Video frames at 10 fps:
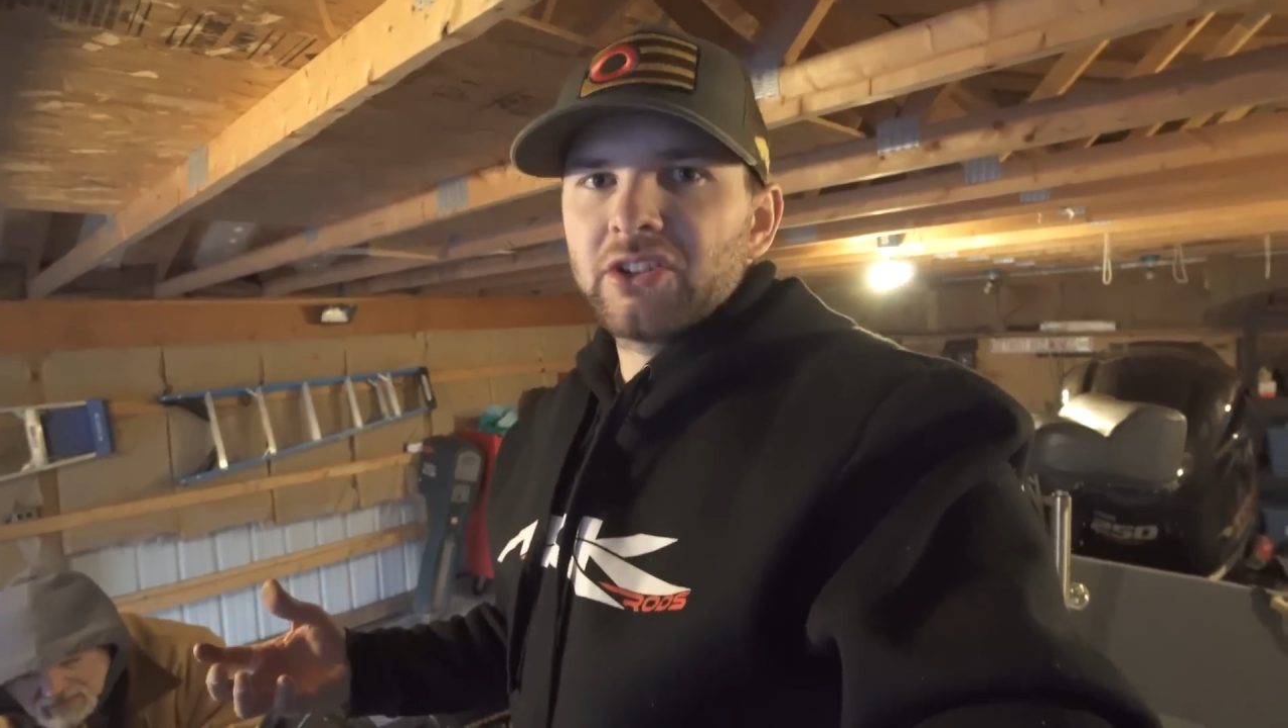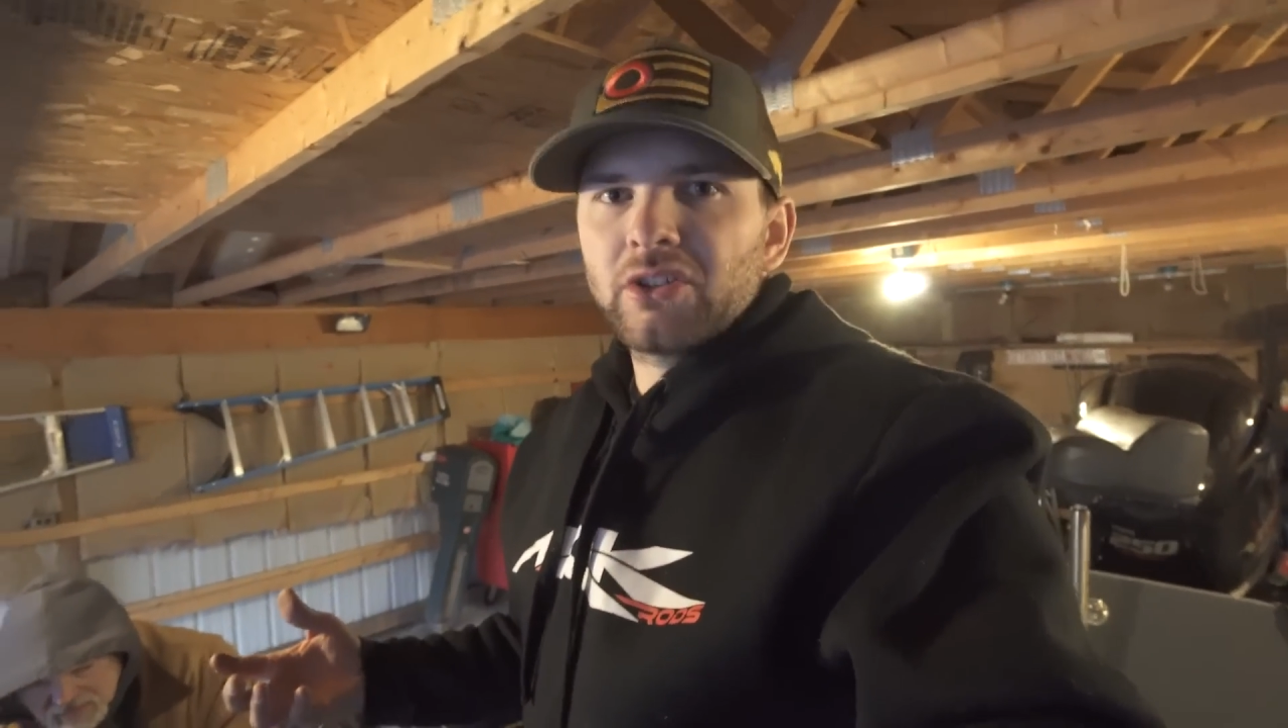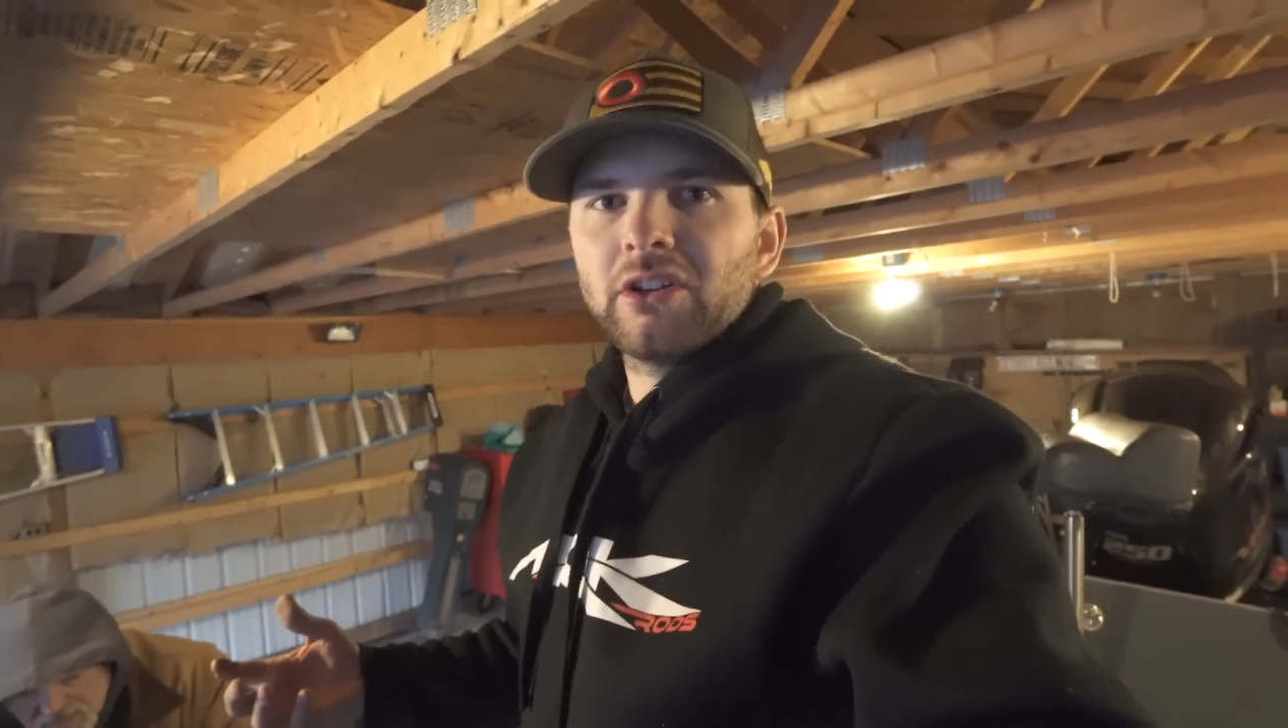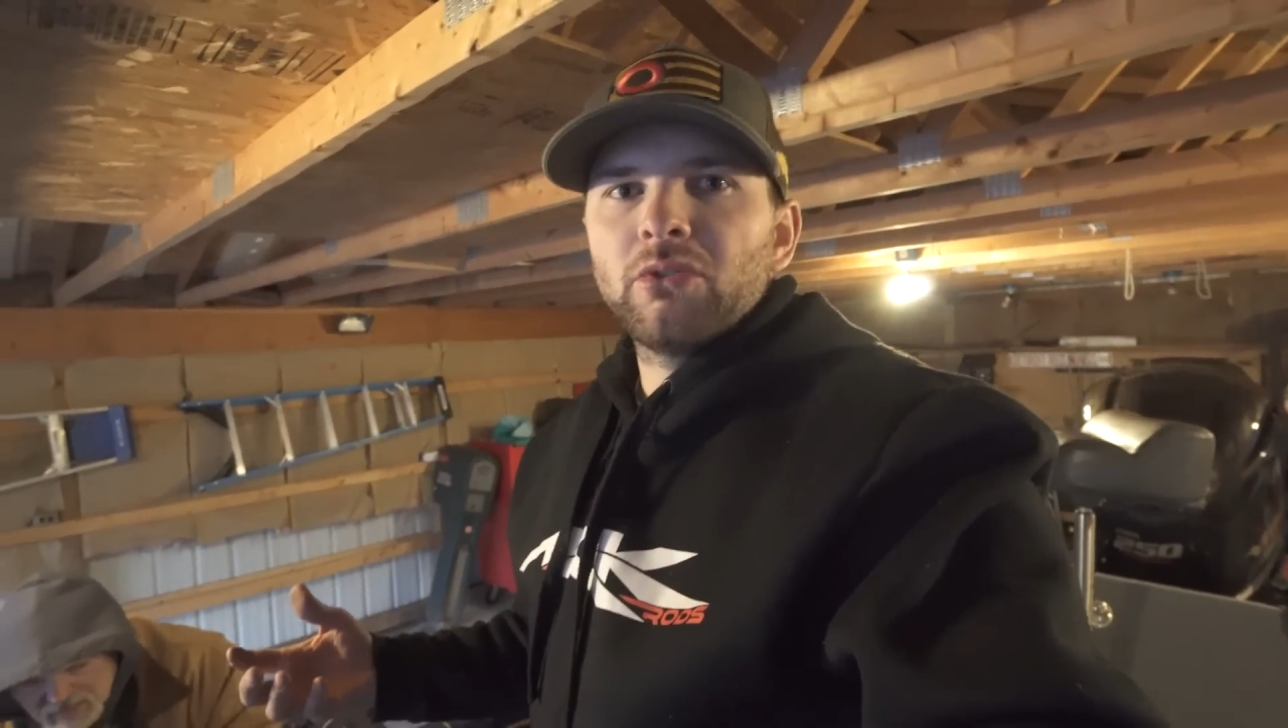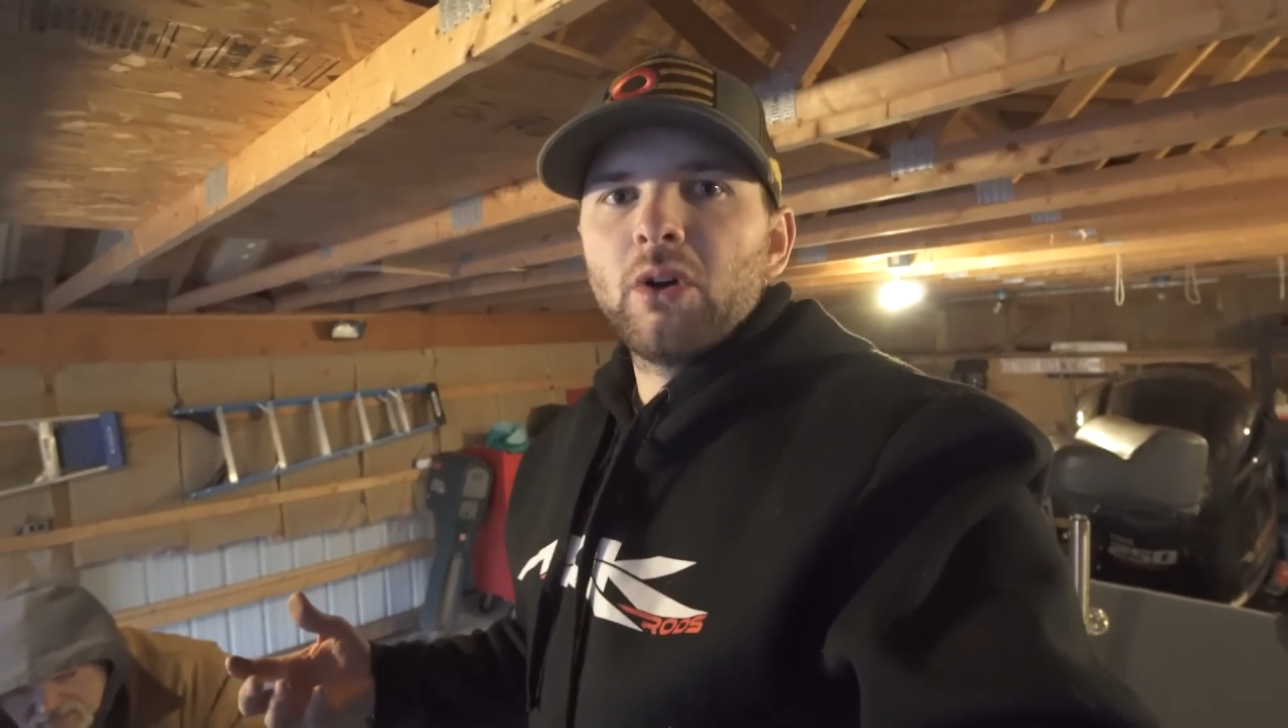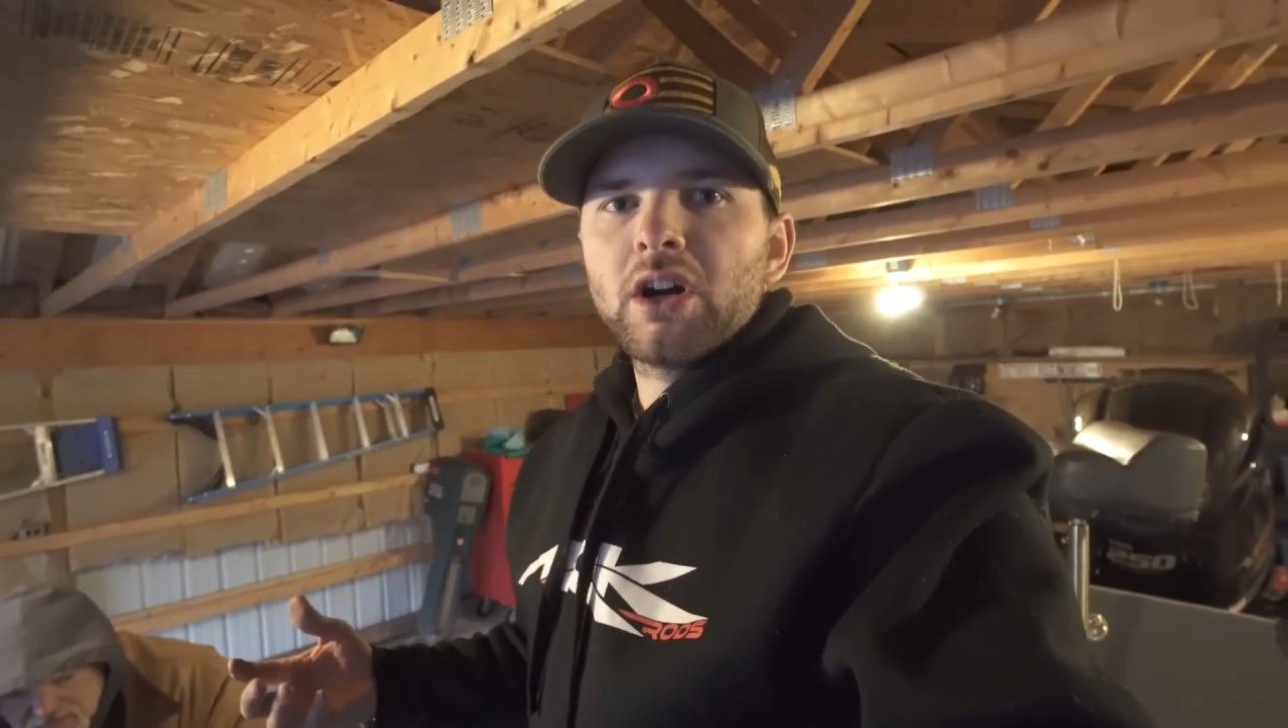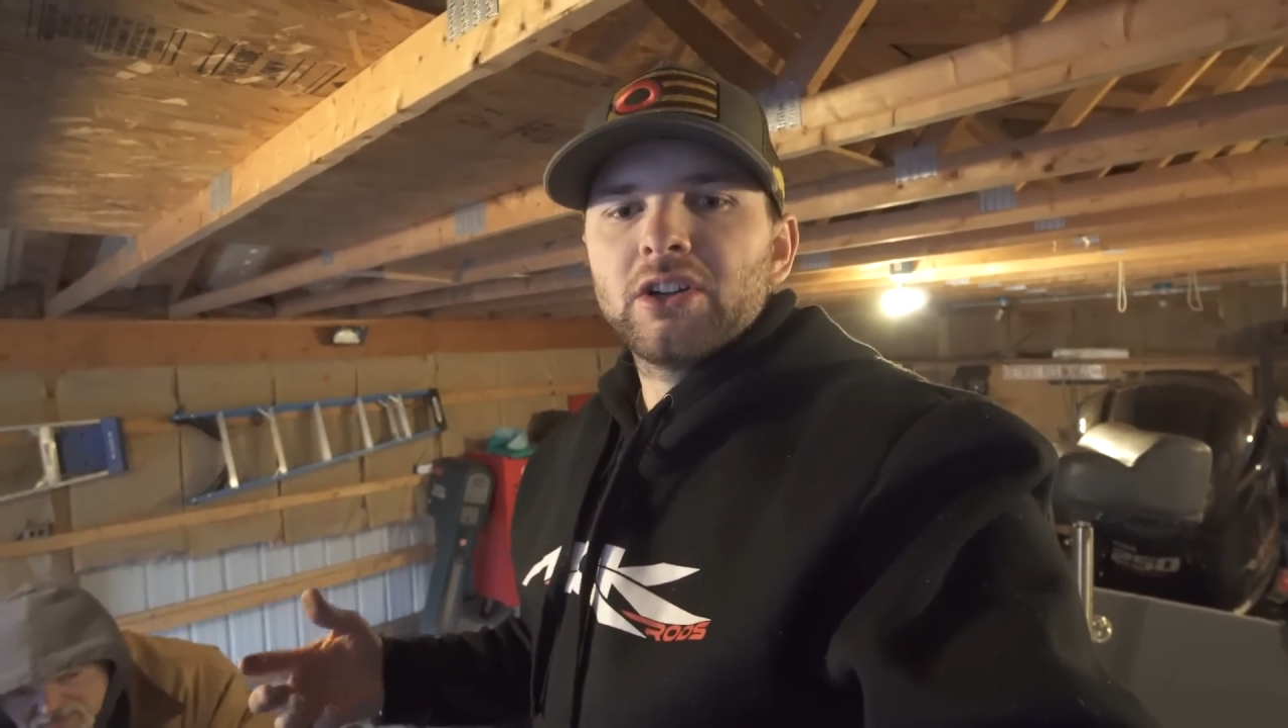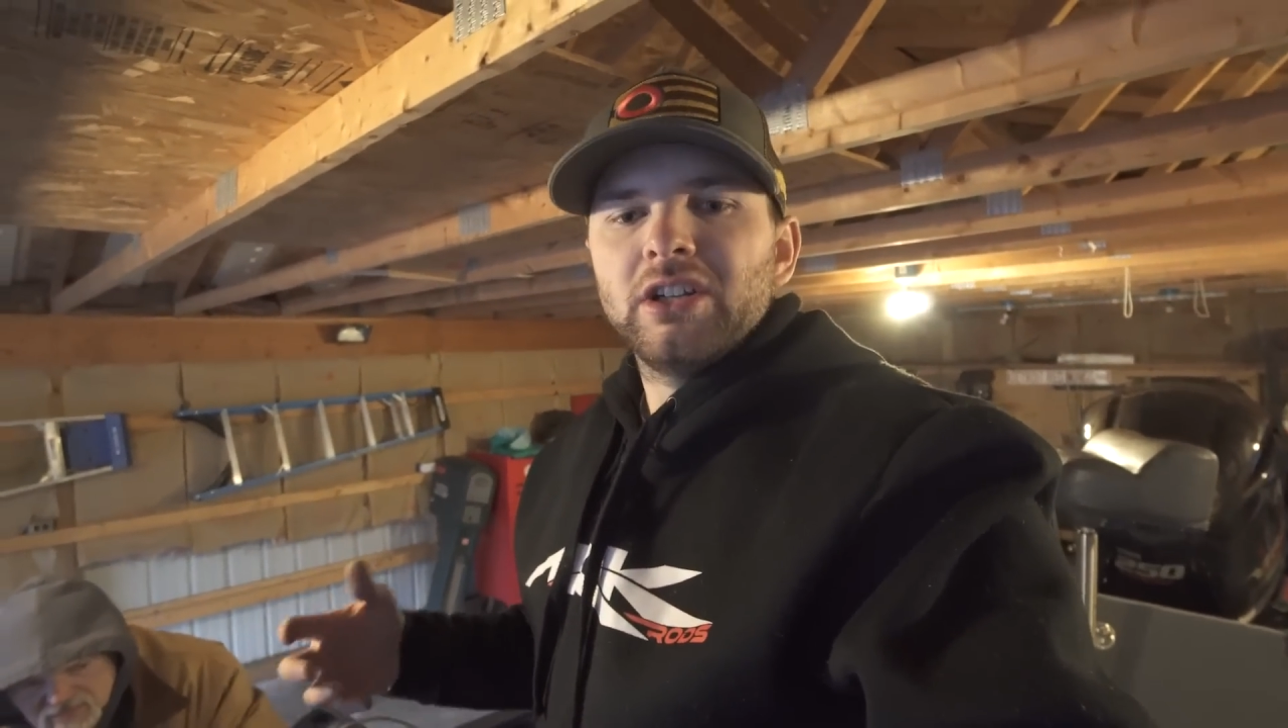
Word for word: out there on the water,